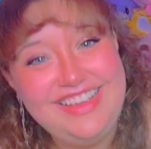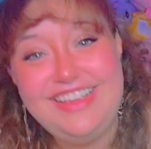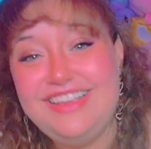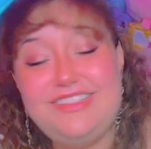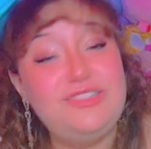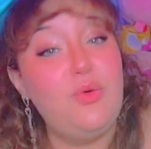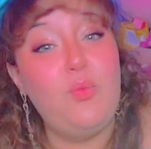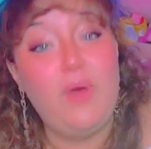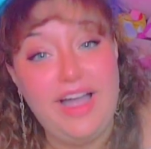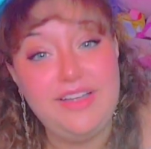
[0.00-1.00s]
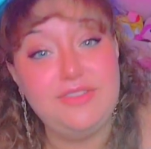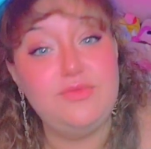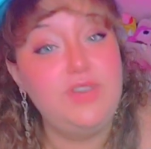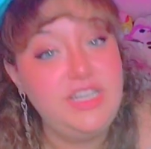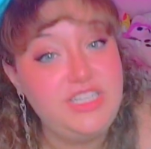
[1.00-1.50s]
This is a wild
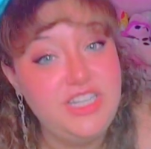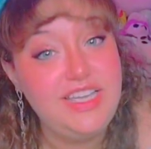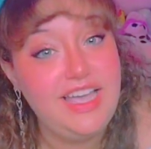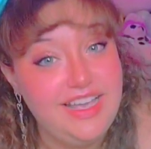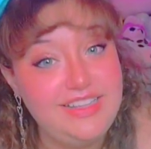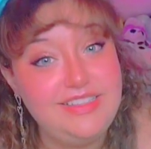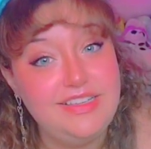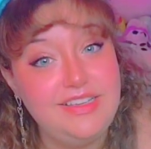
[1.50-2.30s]
reaching guess.